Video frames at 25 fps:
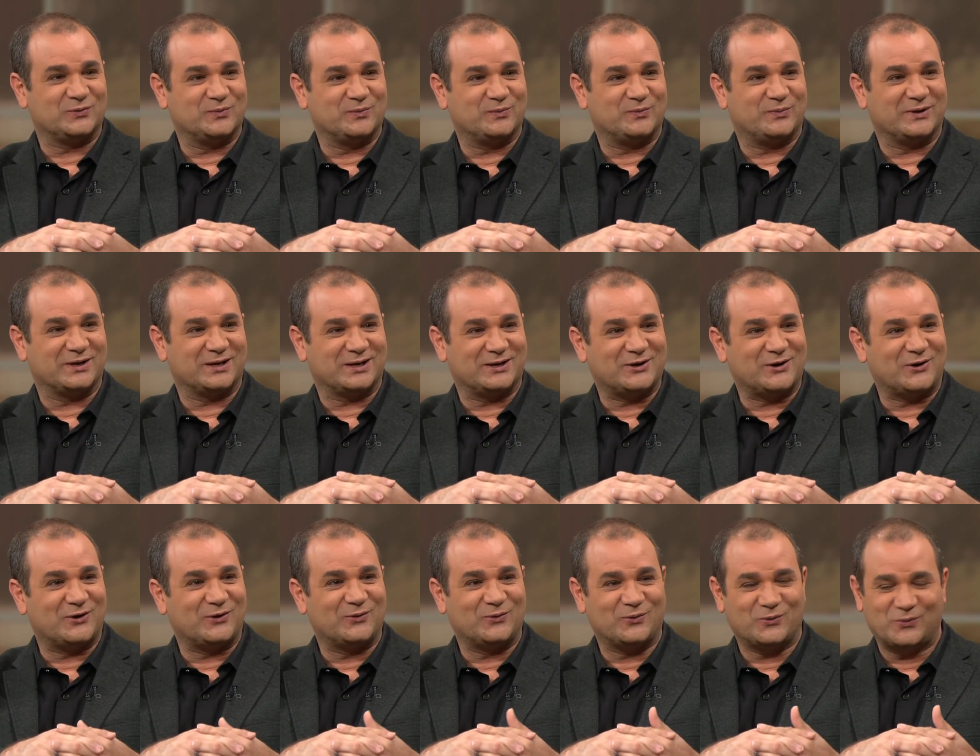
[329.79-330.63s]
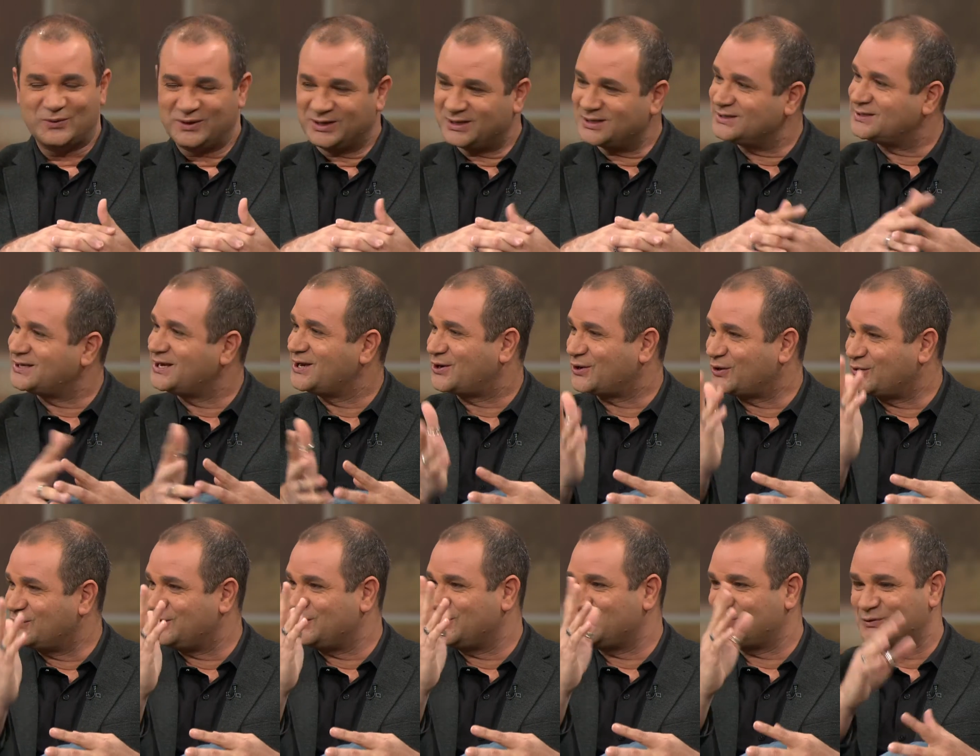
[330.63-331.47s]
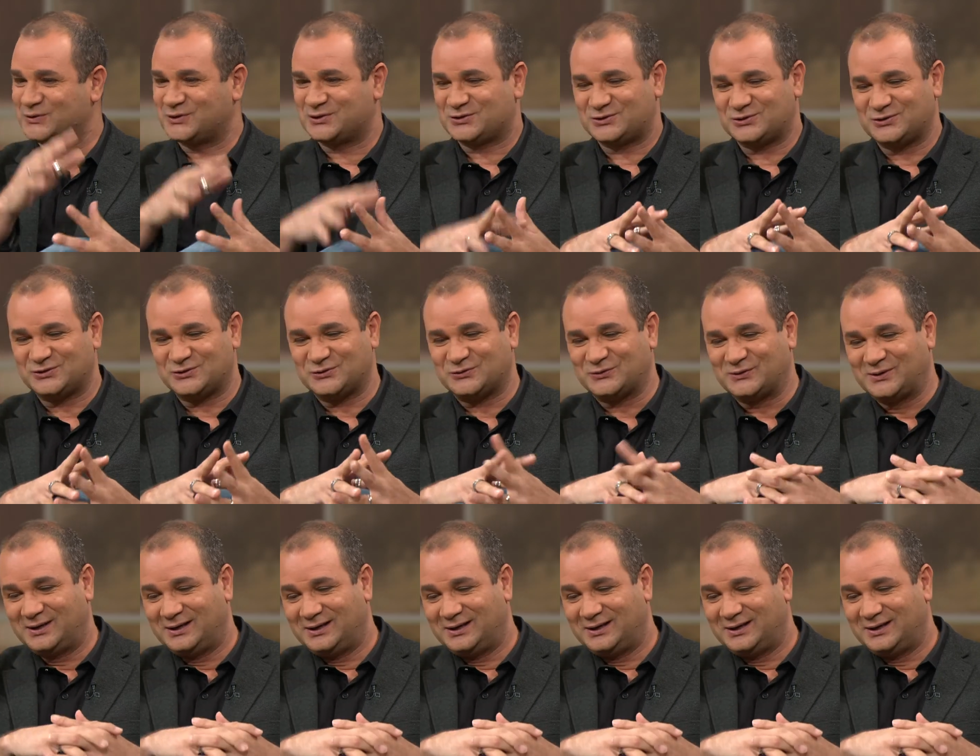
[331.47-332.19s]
But you know, we can take our viewers to